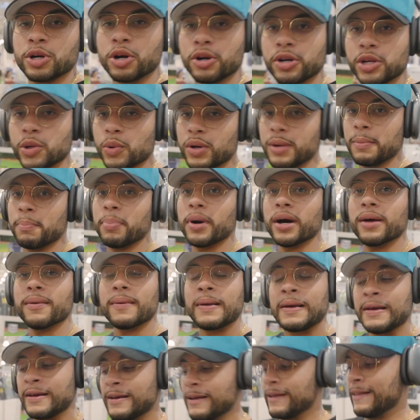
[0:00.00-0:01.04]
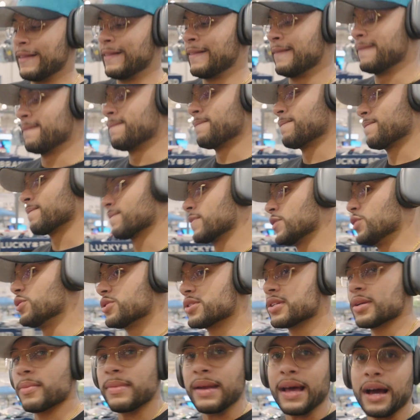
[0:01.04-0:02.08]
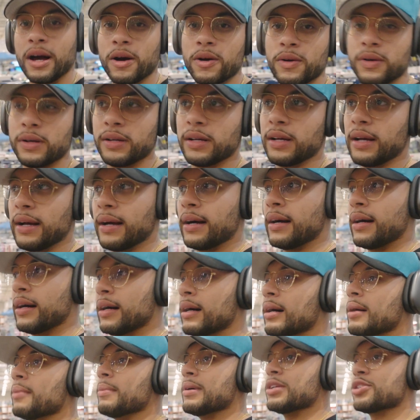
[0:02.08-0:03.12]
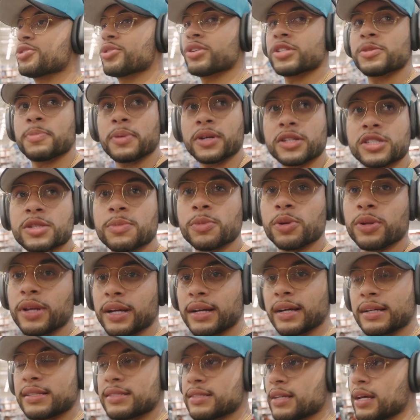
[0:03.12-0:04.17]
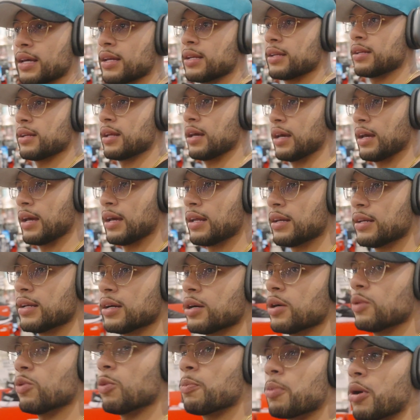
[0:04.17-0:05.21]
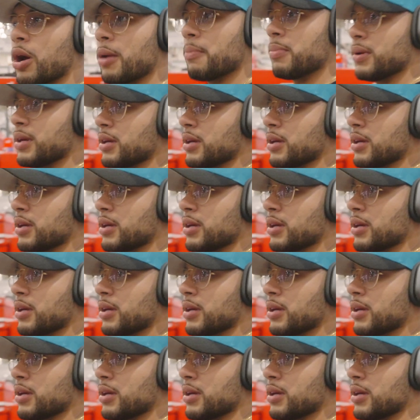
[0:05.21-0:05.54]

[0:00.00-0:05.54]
cardio in, but using them now in transparency mode, like I said, and we'll probably be